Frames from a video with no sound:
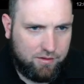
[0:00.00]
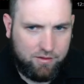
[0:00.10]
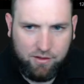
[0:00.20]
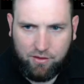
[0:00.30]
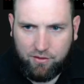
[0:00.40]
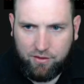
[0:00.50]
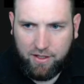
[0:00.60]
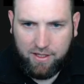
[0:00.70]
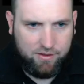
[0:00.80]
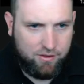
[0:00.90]
So
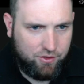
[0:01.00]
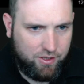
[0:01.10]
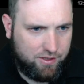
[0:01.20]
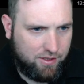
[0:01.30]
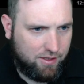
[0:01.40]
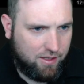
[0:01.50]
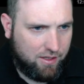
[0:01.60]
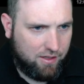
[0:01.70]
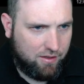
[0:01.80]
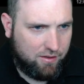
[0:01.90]
that is adjusted
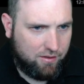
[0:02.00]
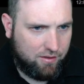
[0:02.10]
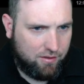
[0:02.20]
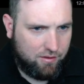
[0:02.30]
there.